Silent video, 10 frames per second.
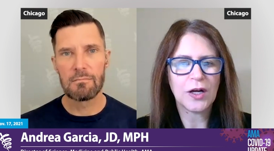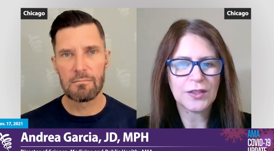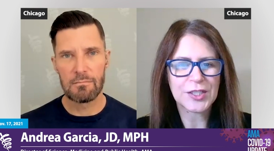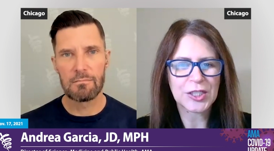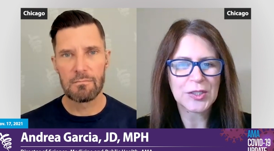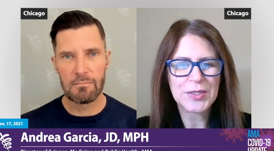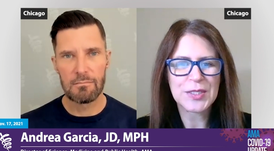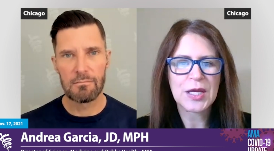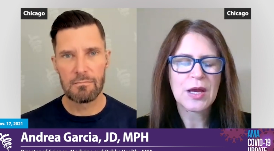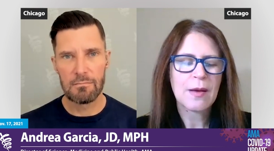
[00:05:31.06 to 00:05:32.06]
Speaker 1: all
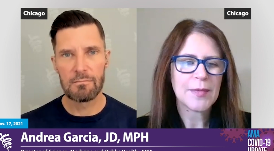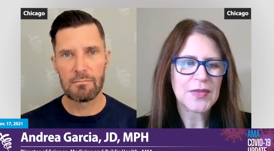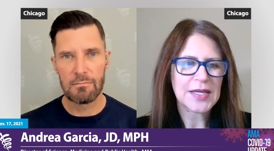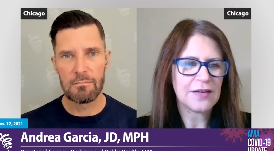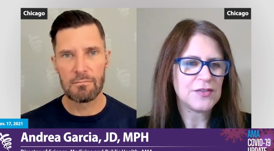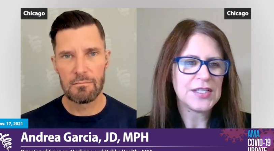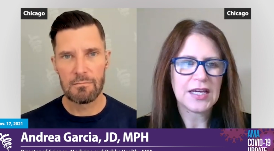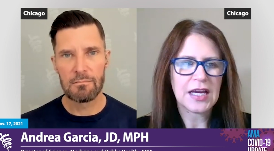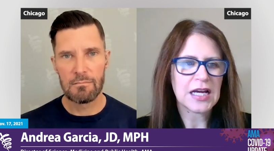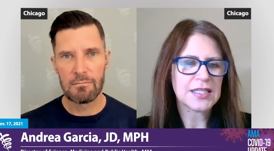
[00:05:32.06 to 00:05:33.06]
adults, but the
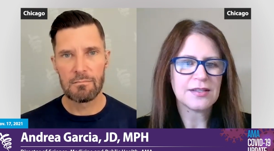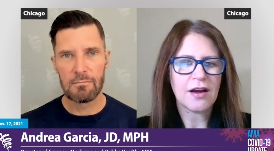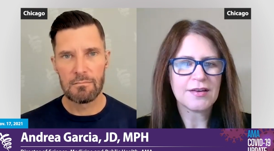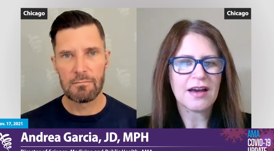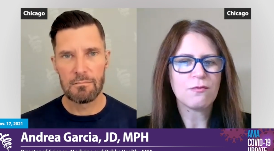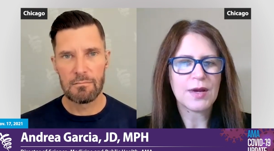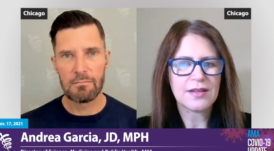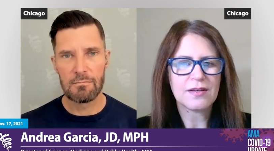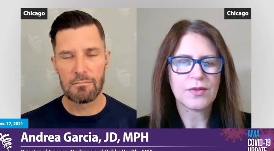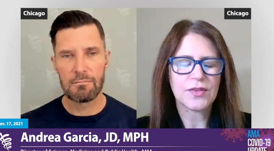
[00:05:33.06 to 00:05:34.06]
FDA has not yet
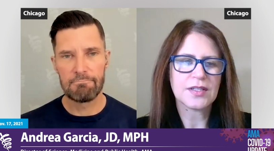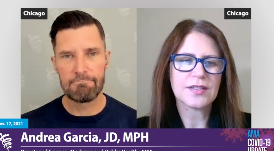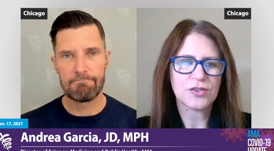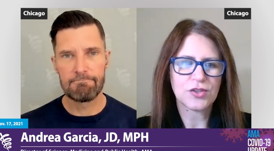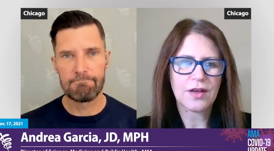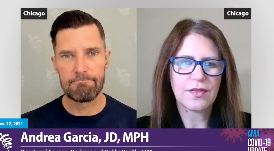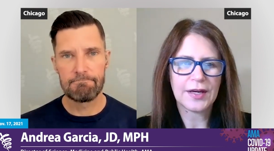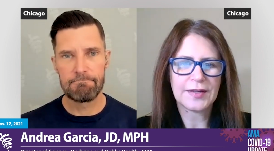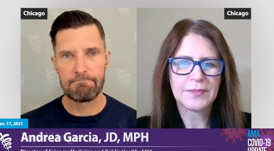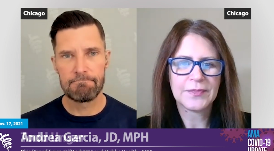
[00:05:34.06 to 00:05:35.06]
weighed in with a decision on
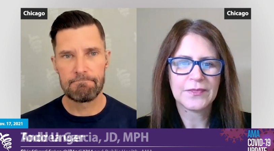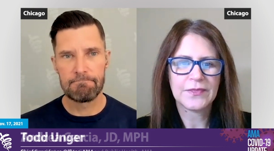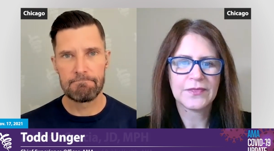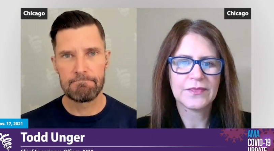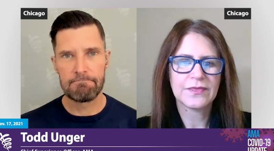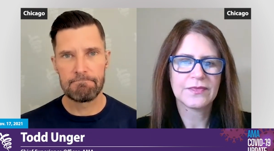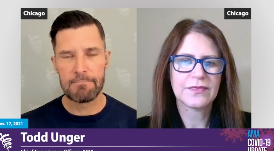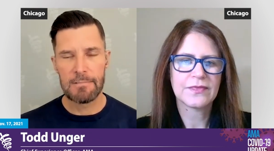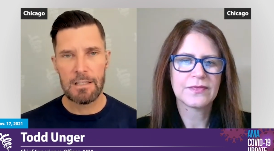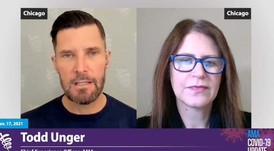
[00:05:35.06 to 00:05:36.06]
that.
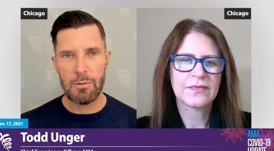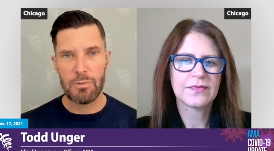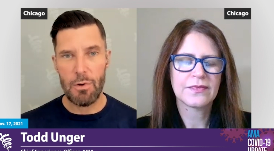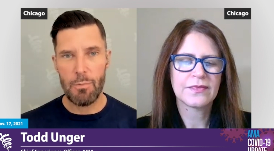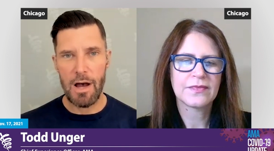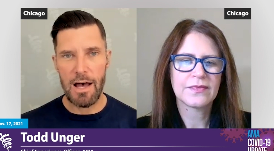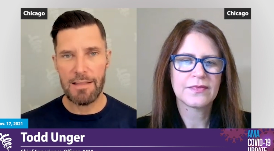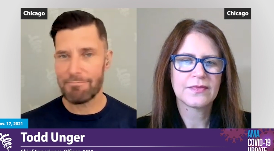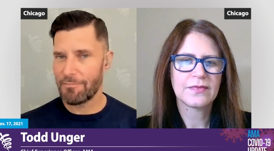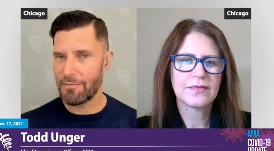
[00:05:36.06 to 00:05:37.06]
Speaker 2: So,
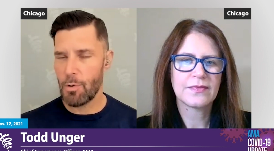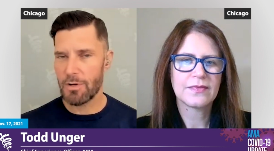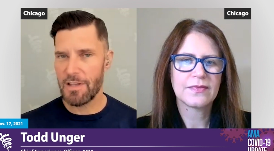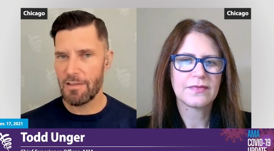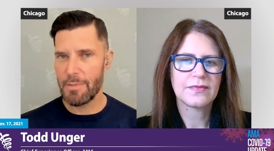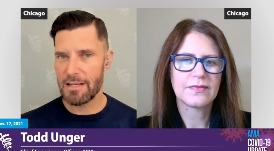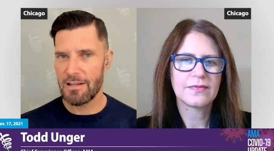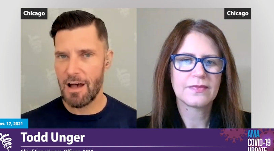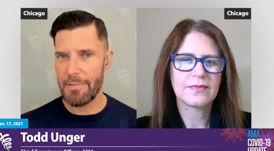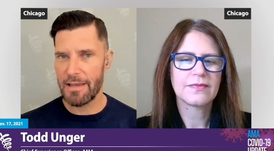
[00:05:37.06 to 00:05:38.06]
uh, of course, the other big
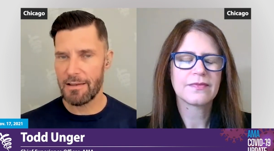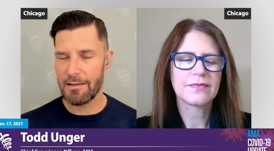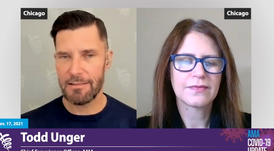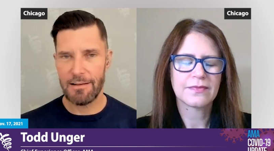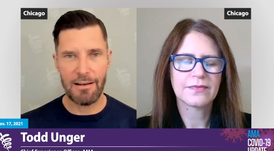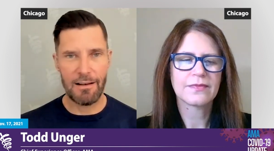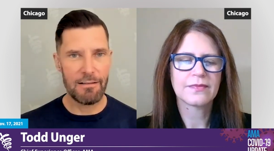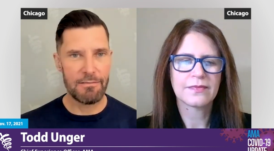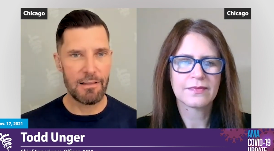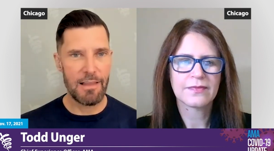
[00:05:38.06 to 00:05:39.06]
topic
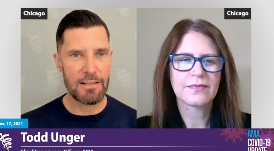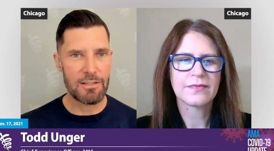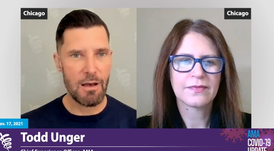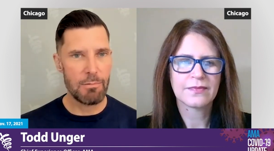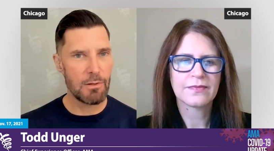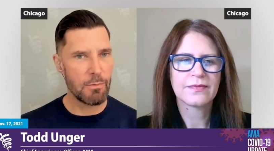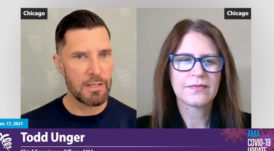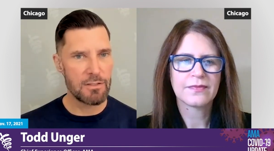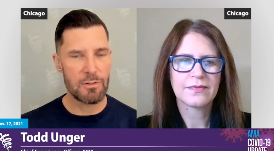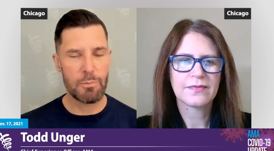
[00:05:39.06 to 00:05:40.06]
of the last couple of
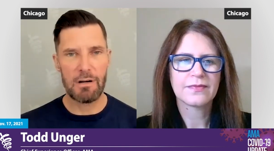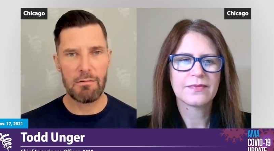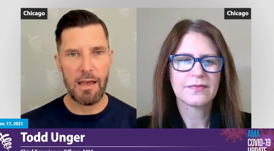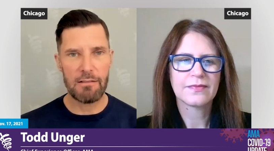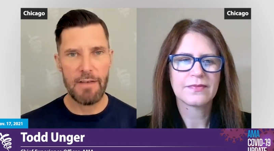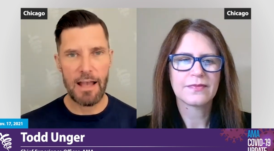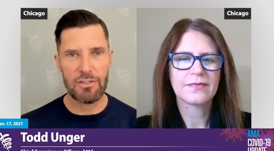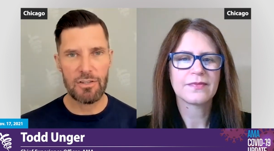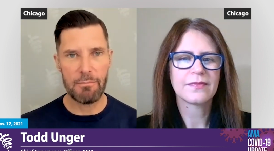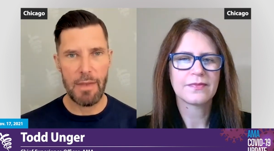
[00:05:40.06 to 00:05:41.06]
weeks has been around
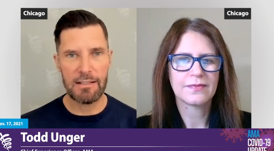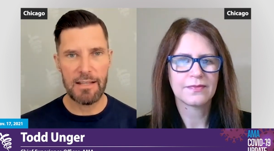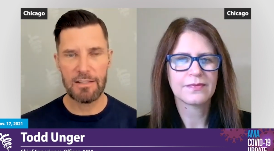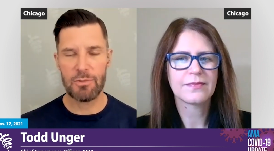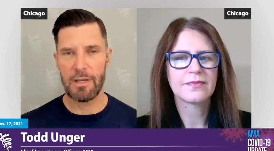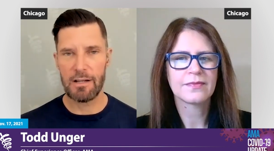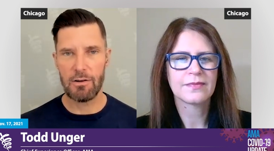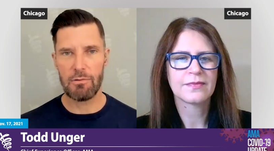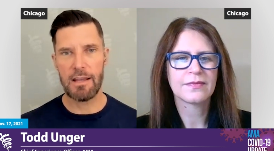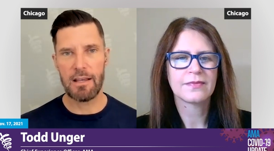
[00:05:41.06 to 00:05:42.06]
vaccine mandates. We had a great